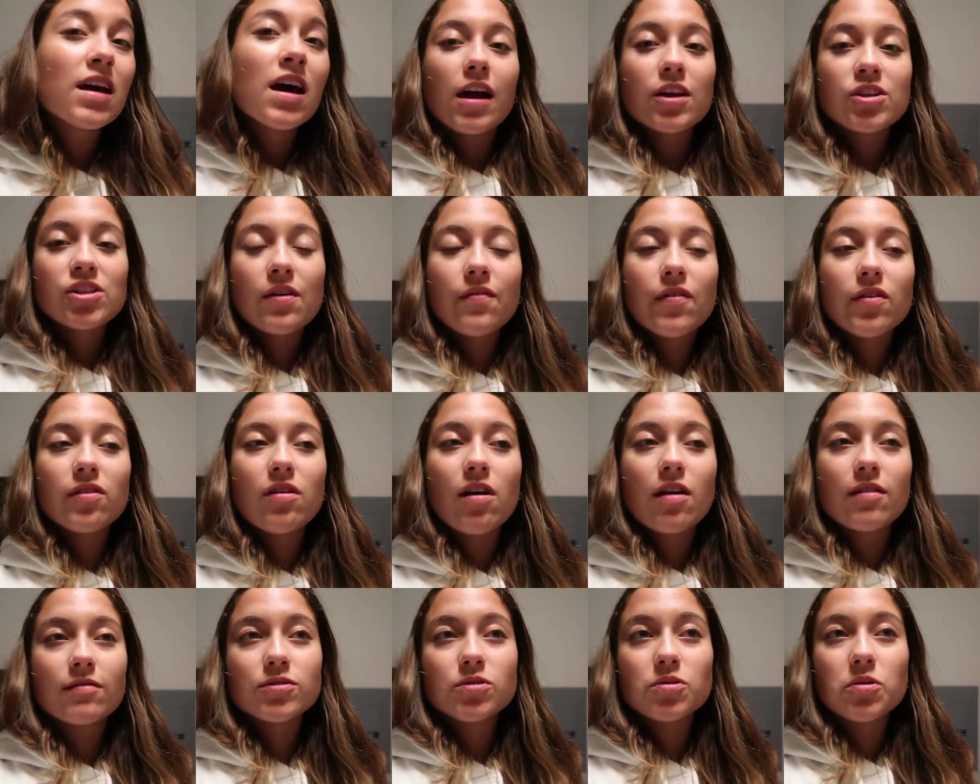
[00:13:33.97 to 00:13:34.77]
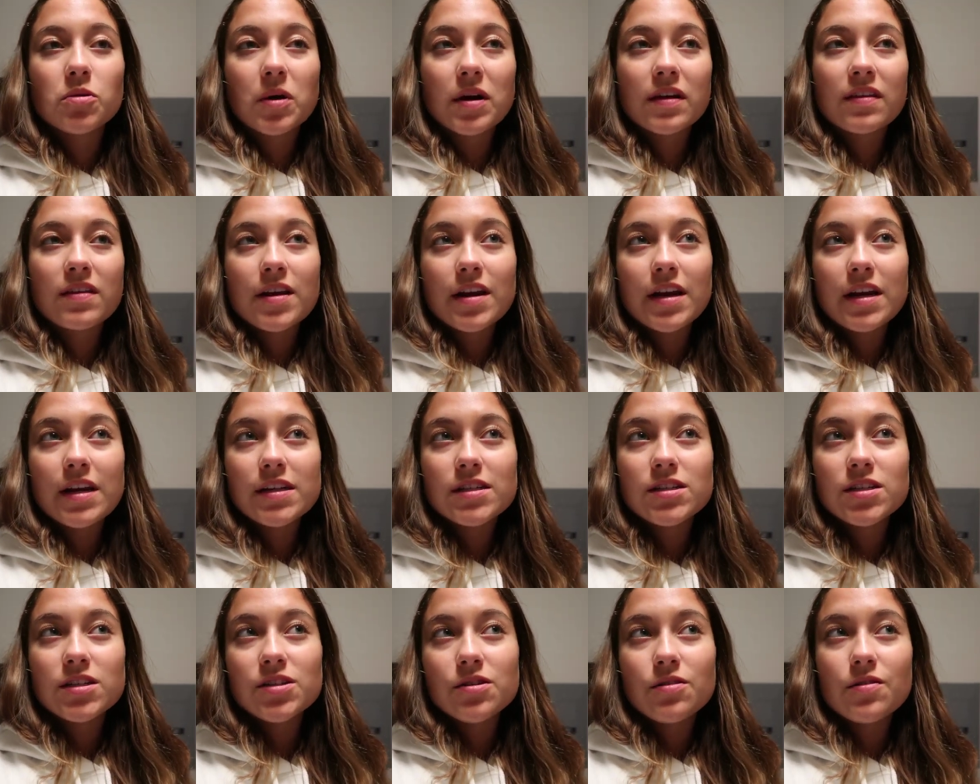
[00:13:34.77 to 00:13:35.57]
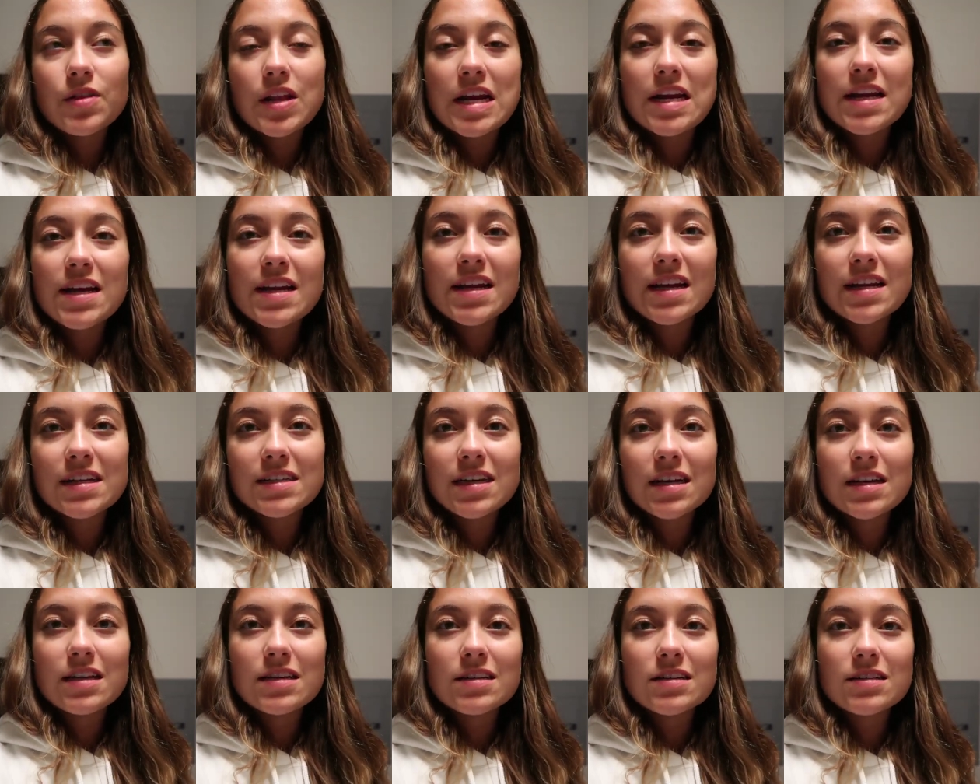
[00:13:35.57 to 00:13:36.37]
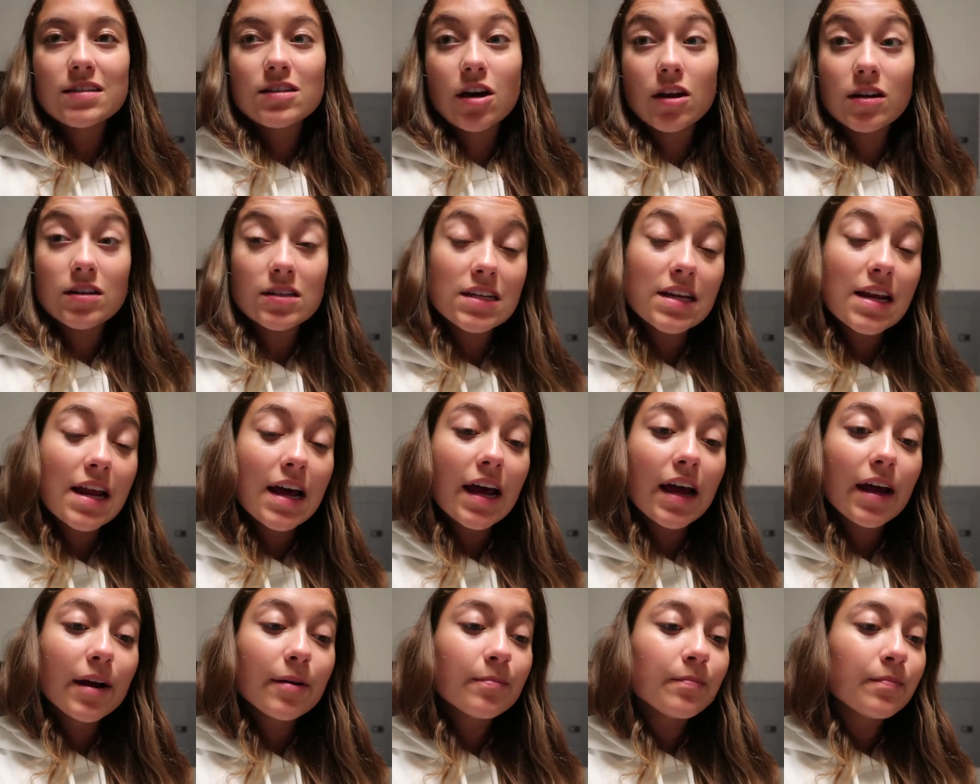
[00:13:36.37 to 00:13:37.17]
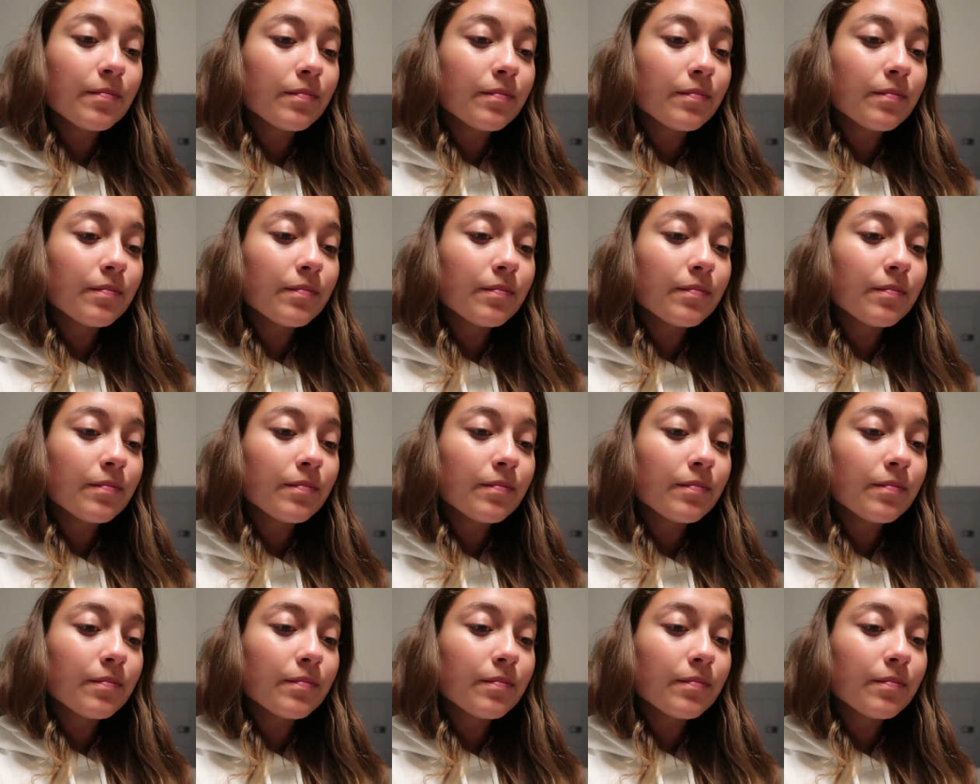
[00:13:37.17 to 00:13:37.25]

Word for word: I just have a lot of schoolwork that I need to do that I didn't get to get done today.